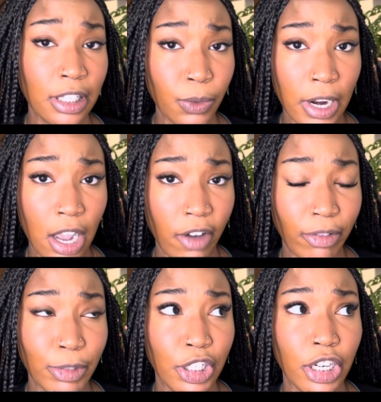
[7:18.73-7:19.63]
is what I got
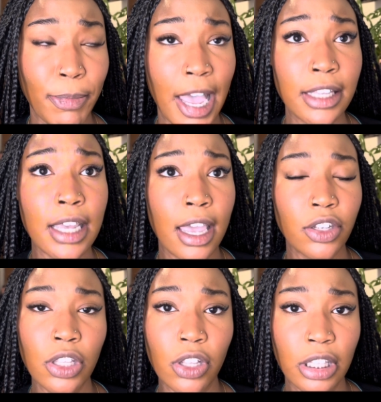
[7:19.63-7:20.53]
from TJ Maxx. I
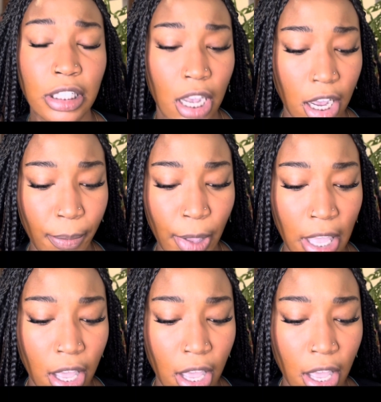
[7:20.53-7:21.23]
actually looked this up